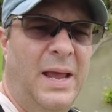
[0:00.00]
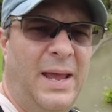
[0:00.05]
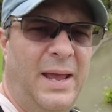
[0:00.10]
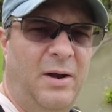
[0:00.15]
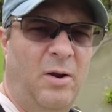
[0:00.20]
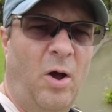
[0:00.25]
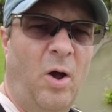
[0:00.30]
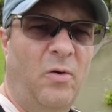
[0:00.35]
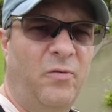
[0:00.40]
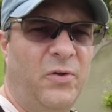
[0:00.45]

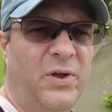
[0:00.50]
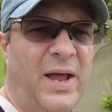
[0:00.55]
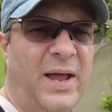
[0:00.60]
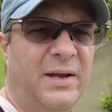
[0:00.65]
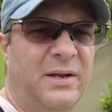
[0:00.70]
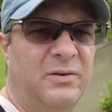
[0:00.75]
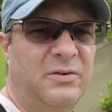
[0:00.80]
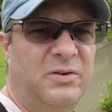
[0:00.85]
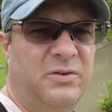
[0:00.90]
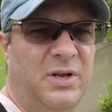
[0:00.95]
And hopefully I
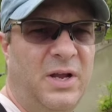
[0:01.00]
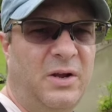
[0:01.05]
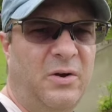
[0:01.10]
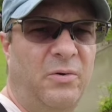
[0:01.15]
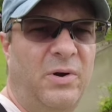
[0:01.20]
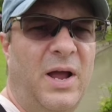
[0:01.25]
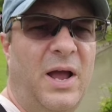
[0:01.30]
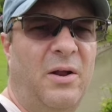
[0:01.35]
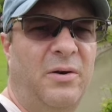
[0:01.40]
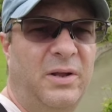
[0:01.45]
can stick
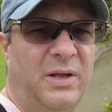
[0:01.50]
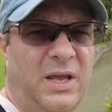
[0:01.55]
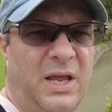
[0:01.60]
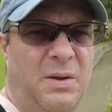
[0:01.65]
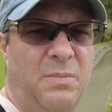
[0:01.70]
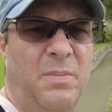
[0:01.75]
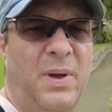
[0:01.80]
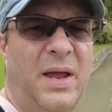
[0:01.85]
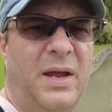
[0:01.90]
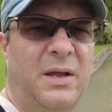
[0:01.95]
around and
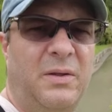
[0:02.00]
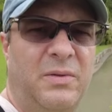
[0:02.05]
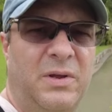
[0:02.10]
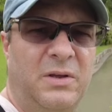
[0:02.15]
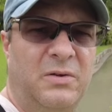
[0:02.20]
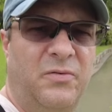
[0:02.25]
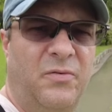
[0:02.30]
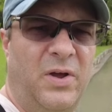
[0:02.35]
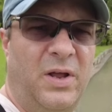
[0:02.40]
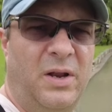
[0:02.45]
keep making
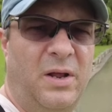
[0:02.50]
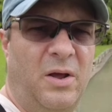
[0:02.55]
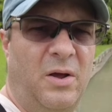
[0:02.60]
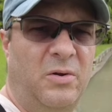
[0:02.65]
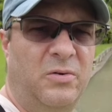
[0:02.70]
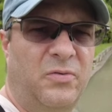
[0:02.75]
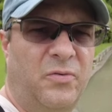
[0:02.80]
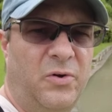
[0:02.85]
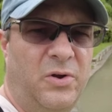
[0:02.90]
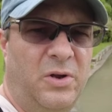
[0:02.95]
these
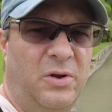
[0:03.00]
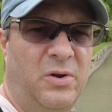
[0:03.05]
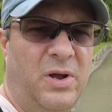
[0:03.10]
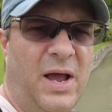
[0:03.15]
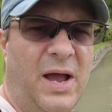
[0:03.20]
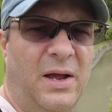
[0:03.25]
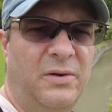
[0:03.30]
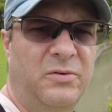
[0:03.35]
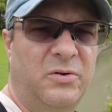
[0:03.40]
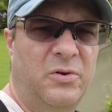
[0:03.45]
videos for you guys.